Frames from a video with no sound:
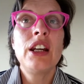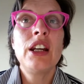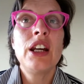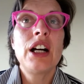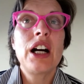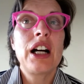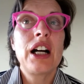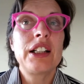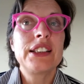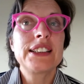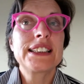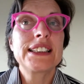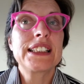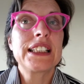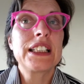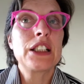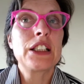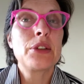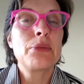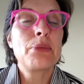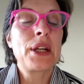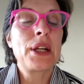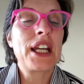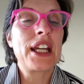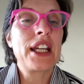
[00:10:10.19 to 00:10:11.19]
I'll still
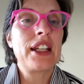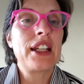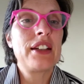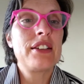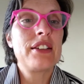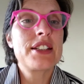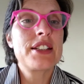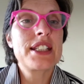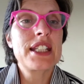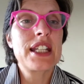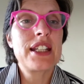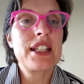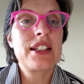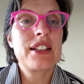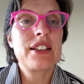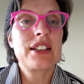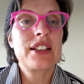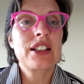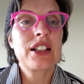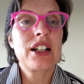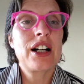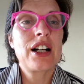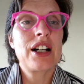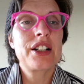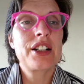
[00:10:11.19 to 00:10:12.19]
be sitting in the
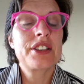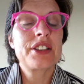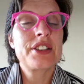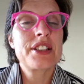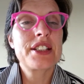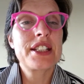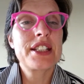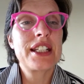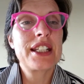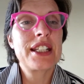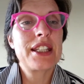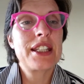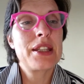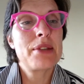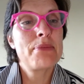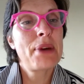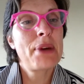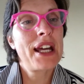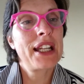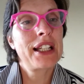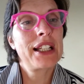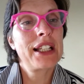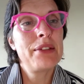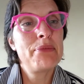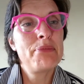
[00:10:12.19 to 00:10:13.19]
garden, sitting in the
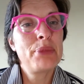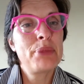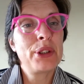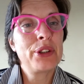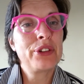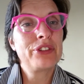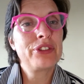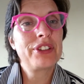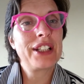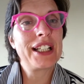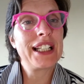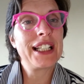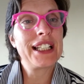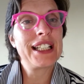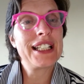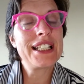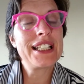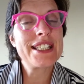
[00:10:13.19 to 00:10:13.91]
paddling pool, really.